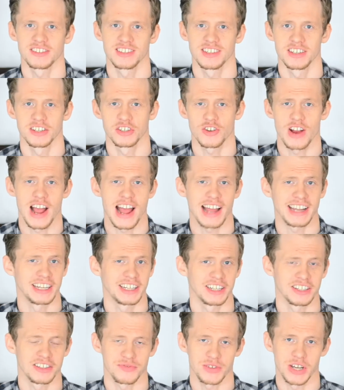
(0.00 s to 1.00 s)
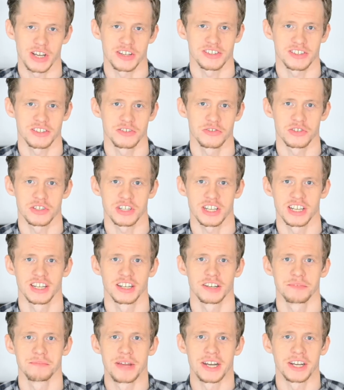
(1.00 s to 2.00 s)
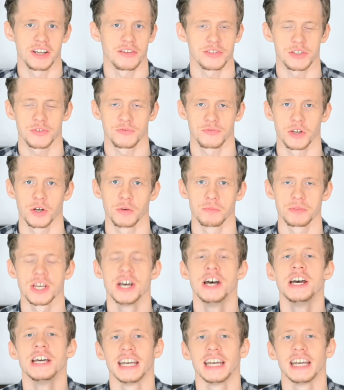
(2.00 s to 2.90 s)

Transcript: the tracking device used in many of his films.